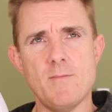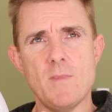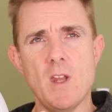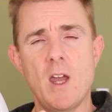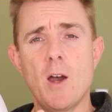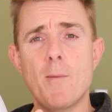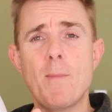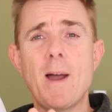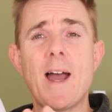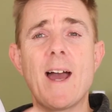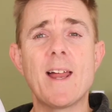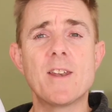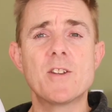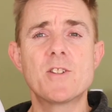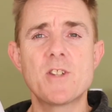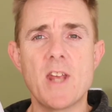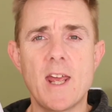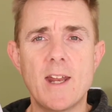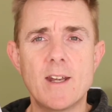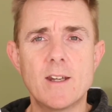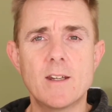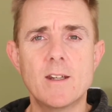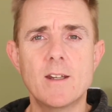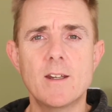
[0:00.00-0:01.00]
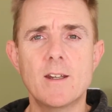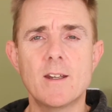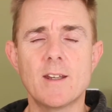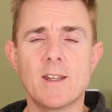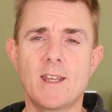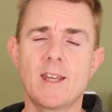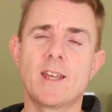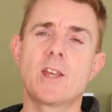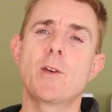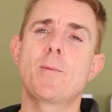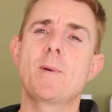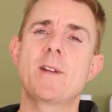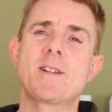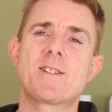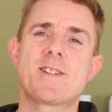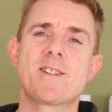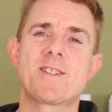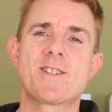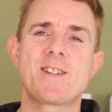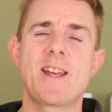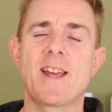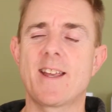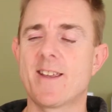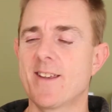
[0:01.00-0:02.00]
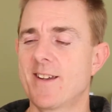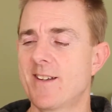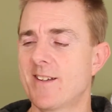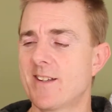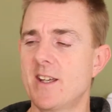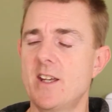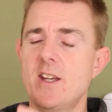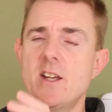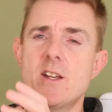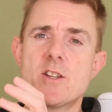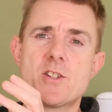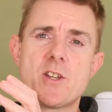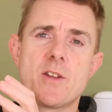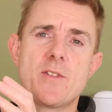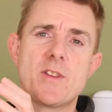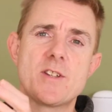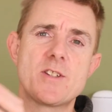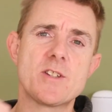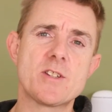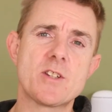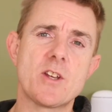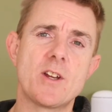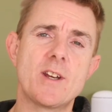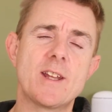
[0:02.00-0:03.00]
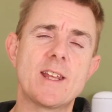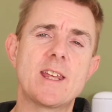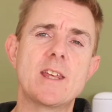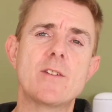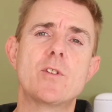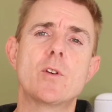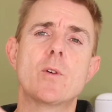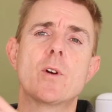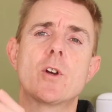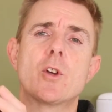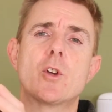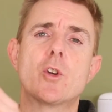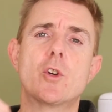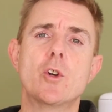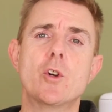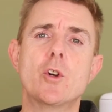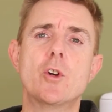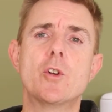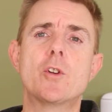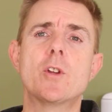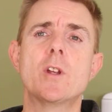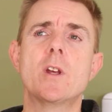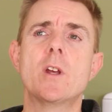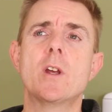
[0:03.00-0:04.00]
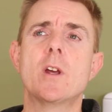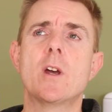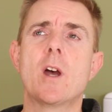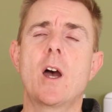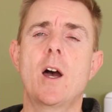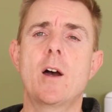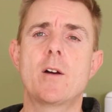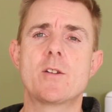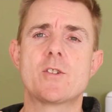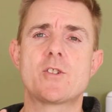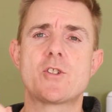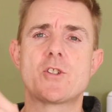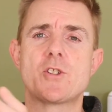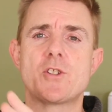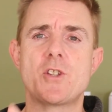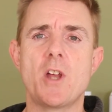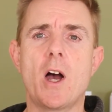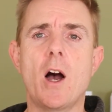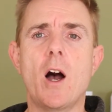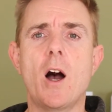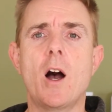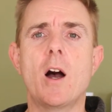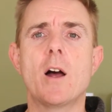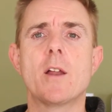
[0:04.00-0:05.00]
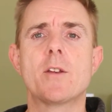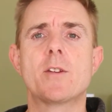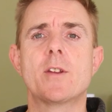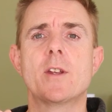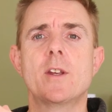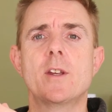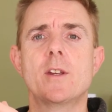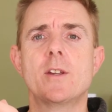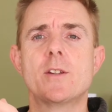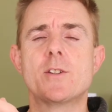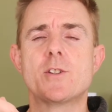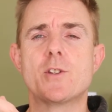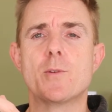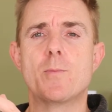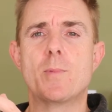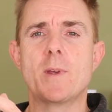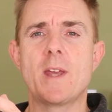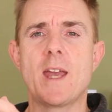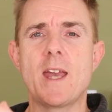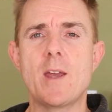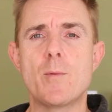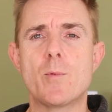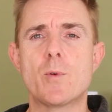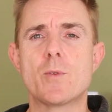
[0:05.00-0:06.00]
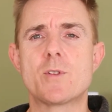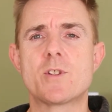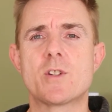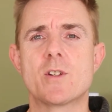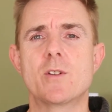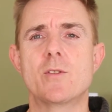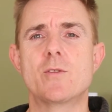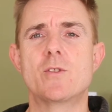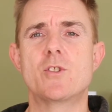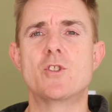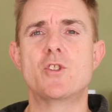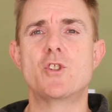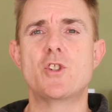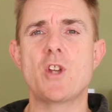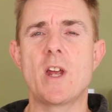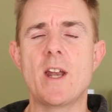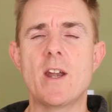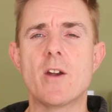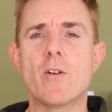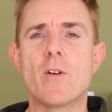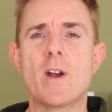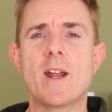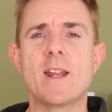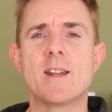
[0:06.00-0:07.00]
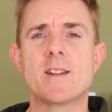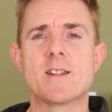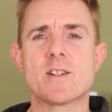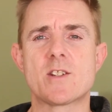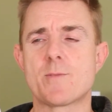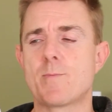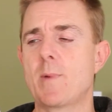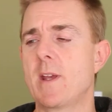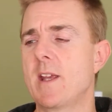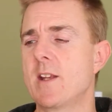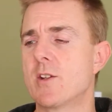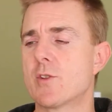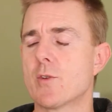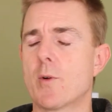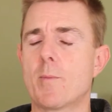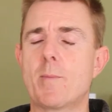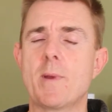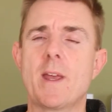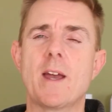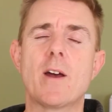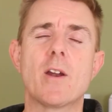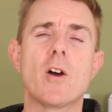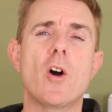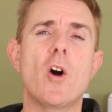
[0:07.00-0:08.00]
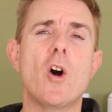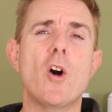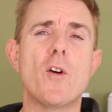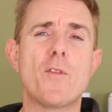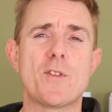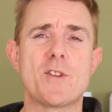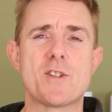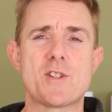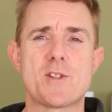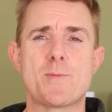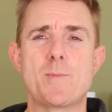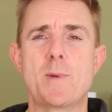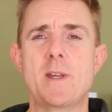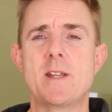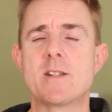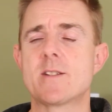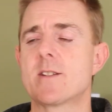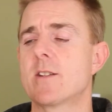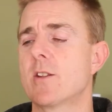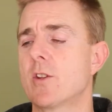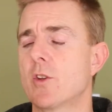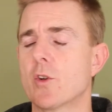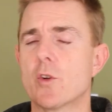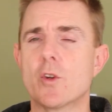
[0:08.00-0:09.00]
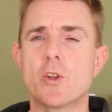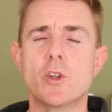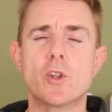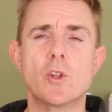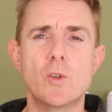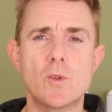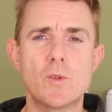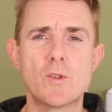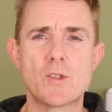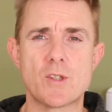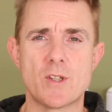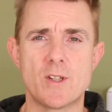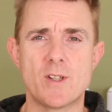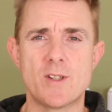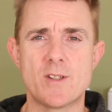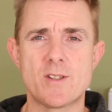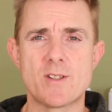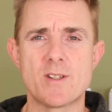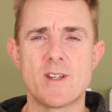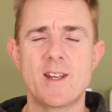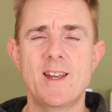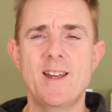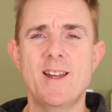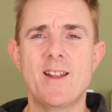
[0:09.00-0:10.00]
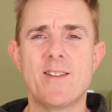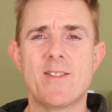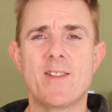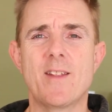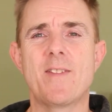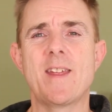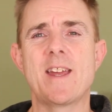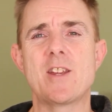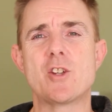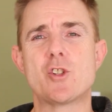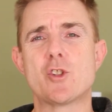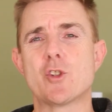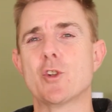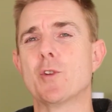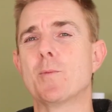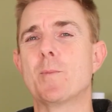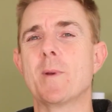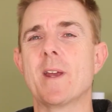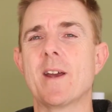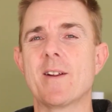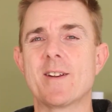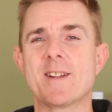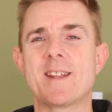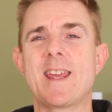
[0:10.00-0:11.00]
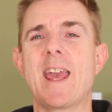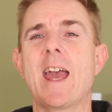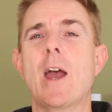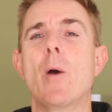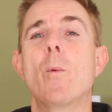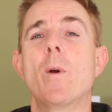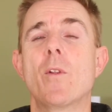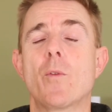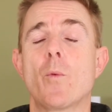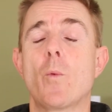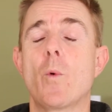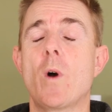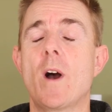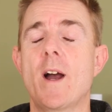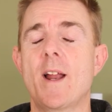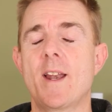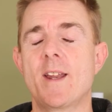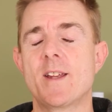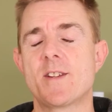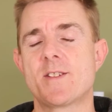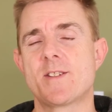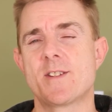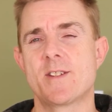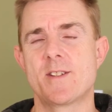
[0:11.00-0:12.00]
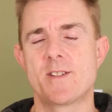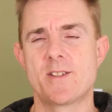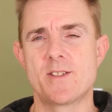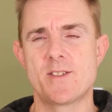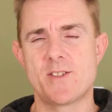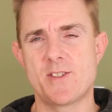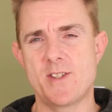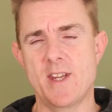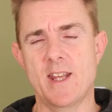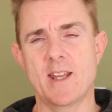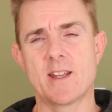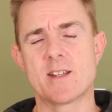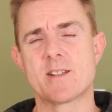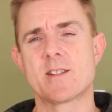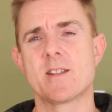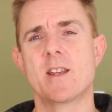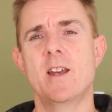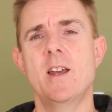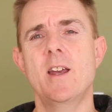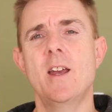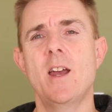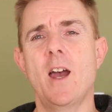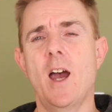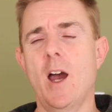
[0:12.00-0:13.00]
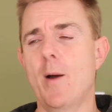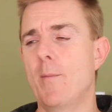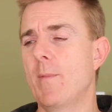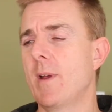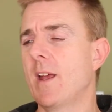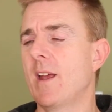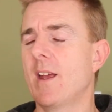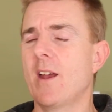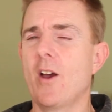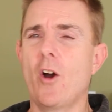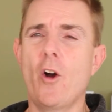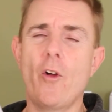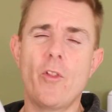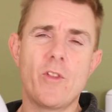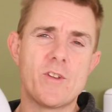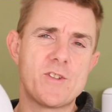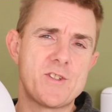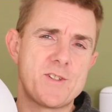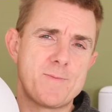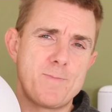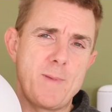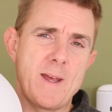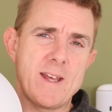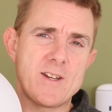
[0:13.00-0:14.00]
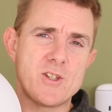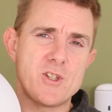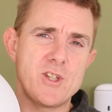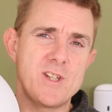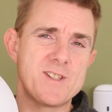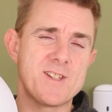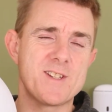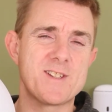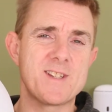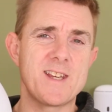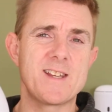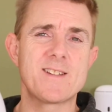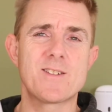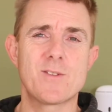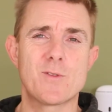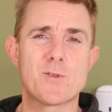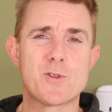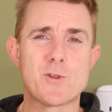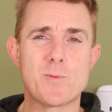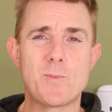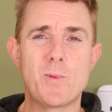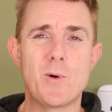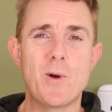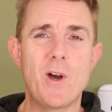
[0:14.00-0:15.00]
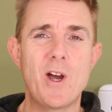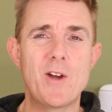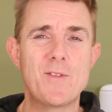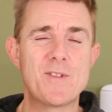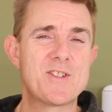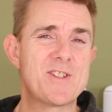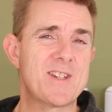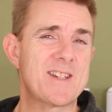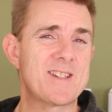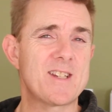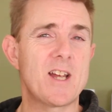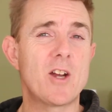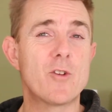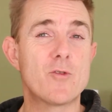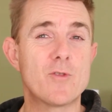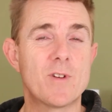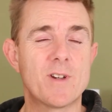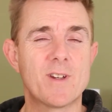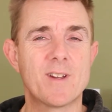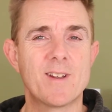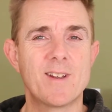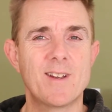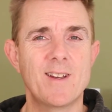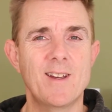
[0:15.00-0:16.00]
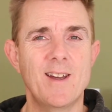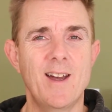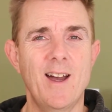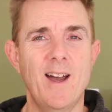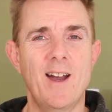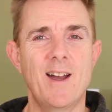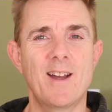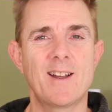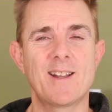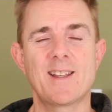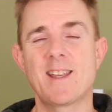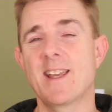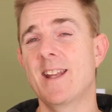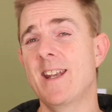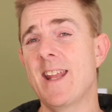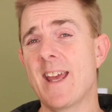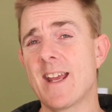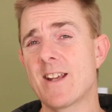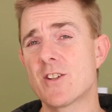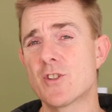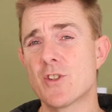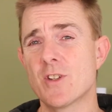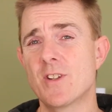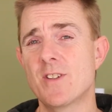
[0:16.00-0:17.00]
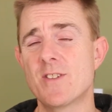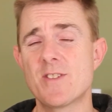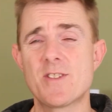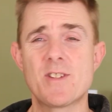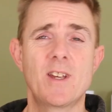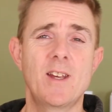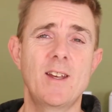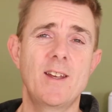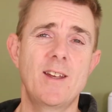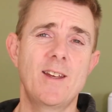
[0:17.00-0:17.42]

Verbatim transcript: um, and ten gigabits a second. So this is going to give you a good Uh, start to be able to generate the speeds or be able to offer the speeds to your users that they should be able to get with Wireless six. Um, on the spec sheets it says it will support over six hundred uh, connections.